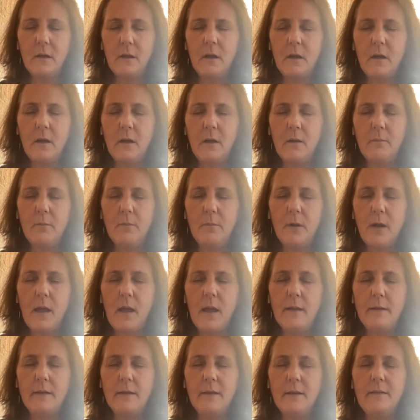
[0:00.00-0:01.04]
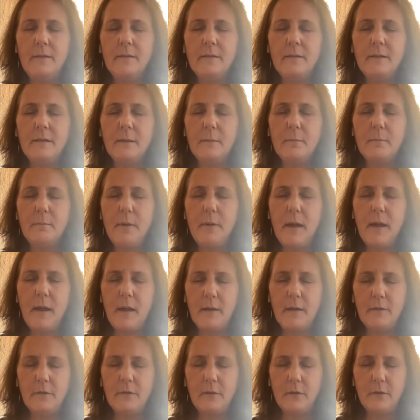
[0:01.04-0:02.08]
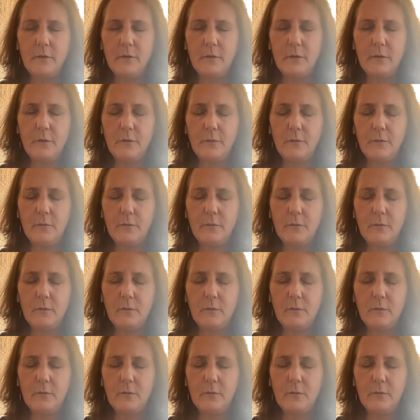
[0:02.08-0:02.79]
and its impact on you